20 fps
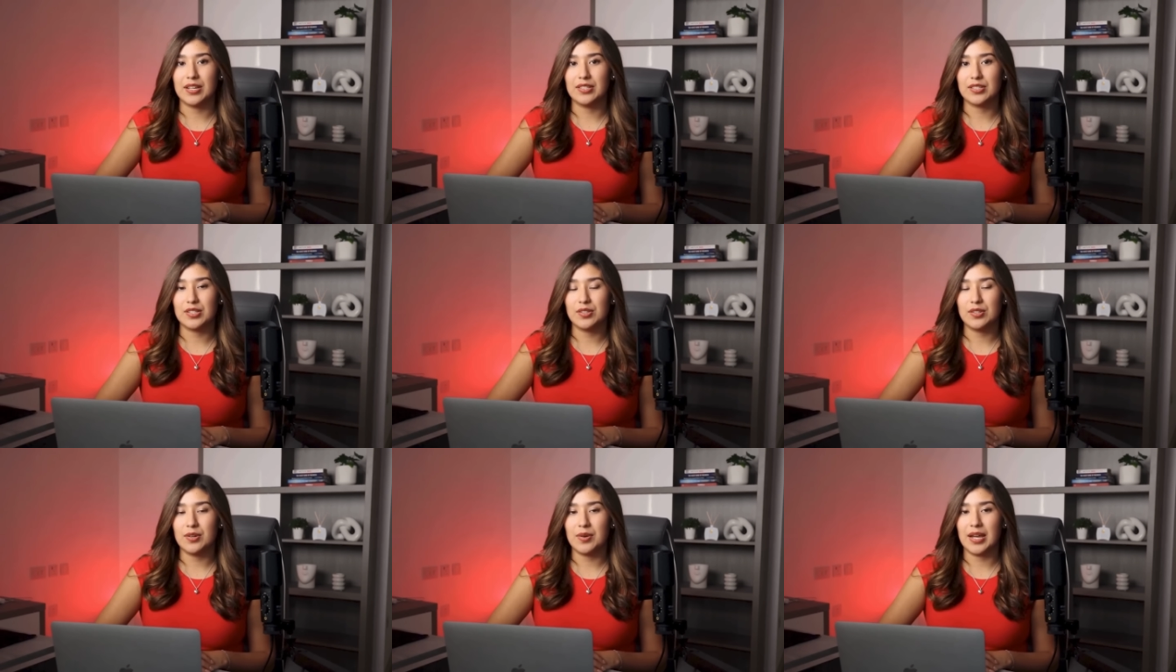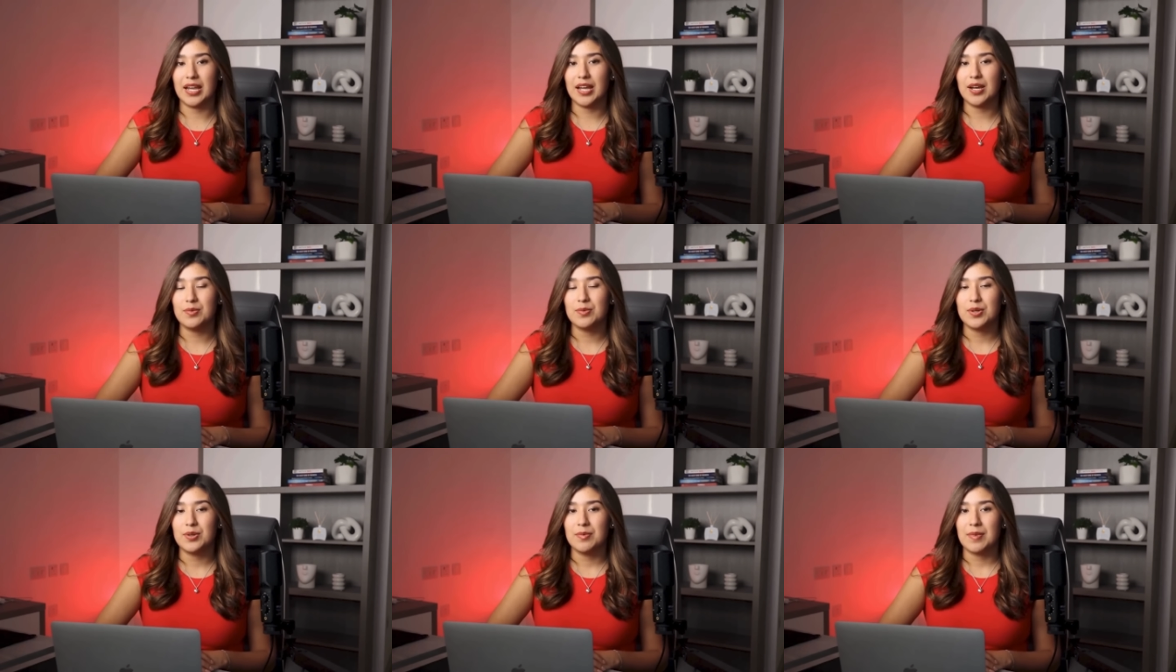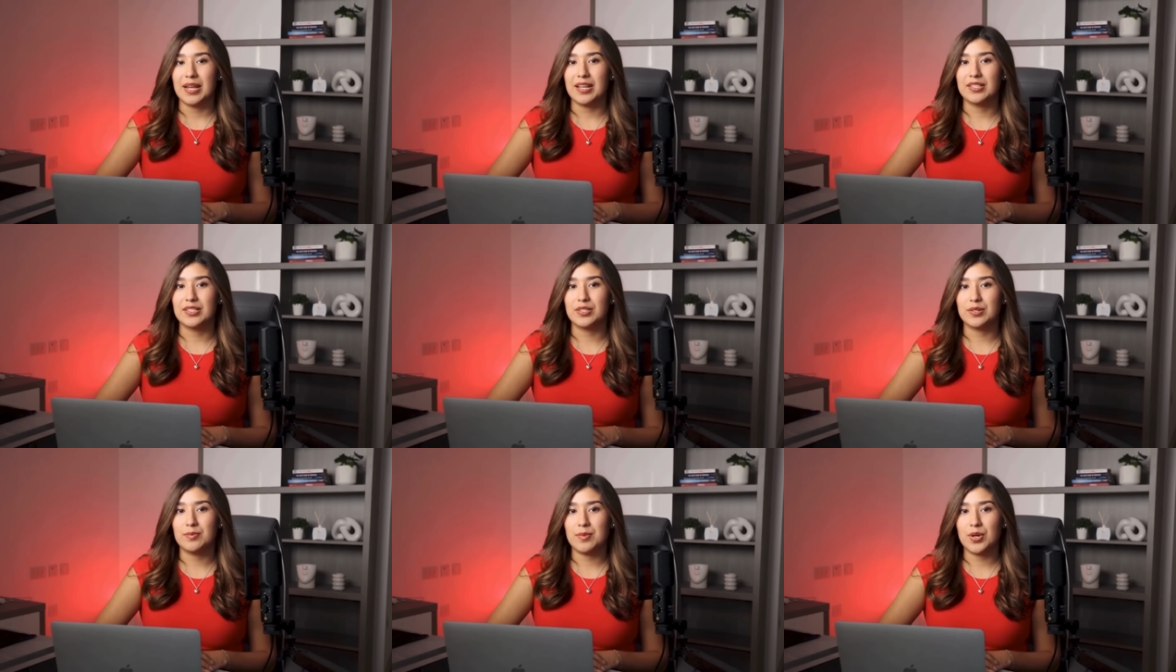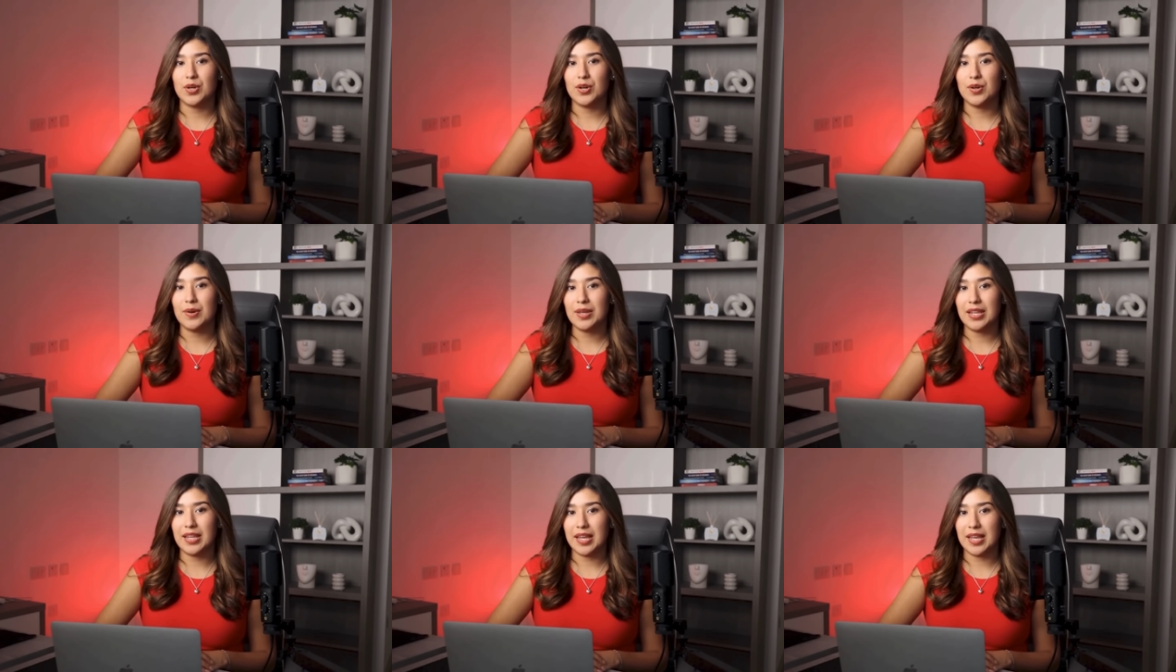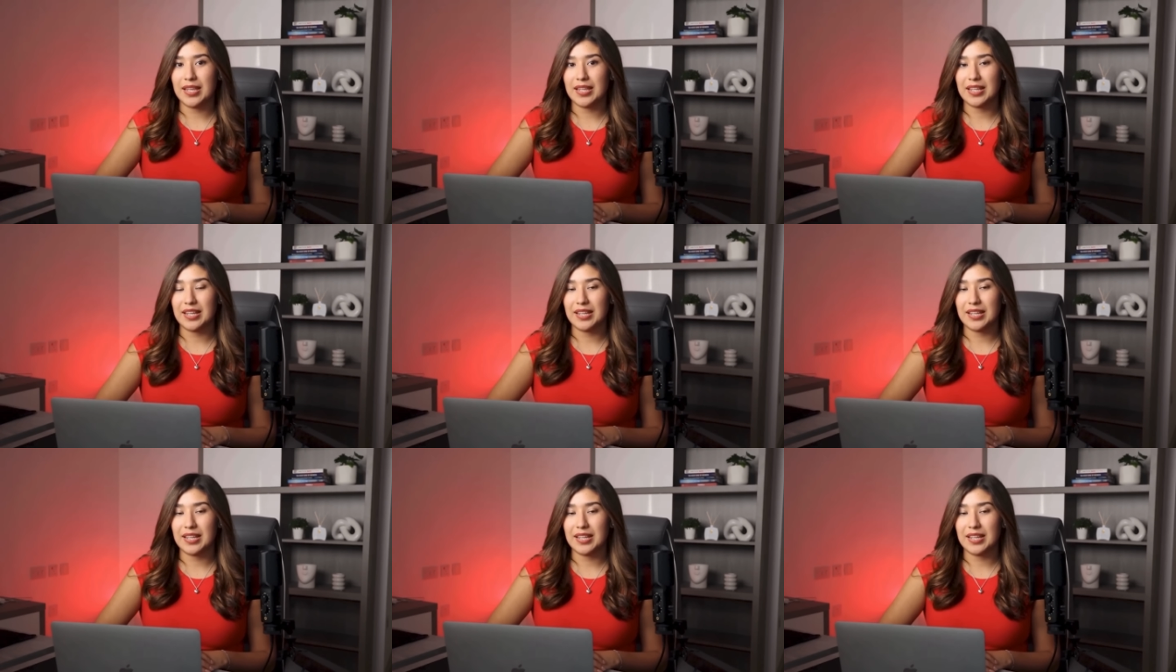So, to help you master Pollo AI